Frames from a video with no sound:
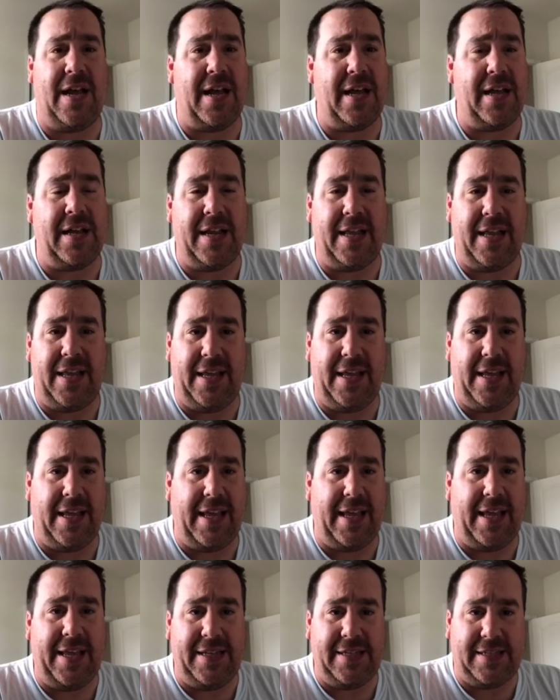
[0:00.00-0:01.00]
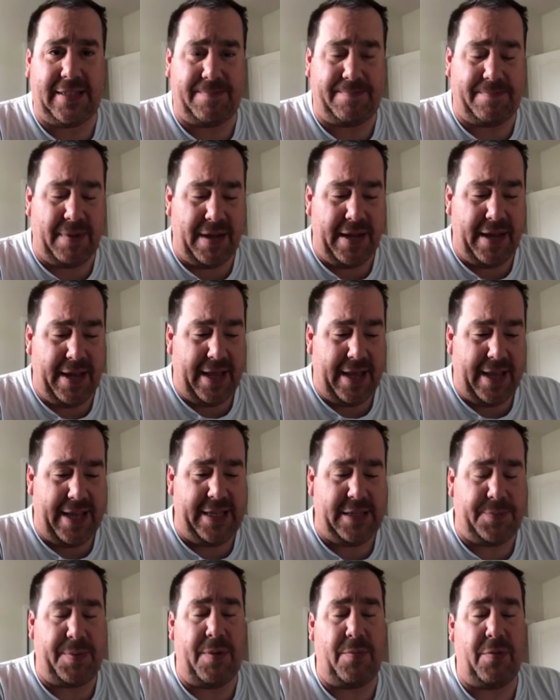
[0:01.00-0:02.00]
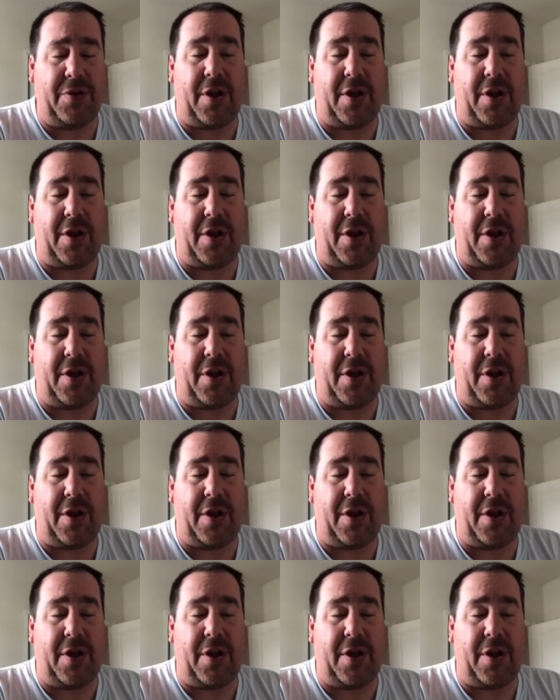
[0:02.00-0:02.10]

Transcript: Uh, he he's he's been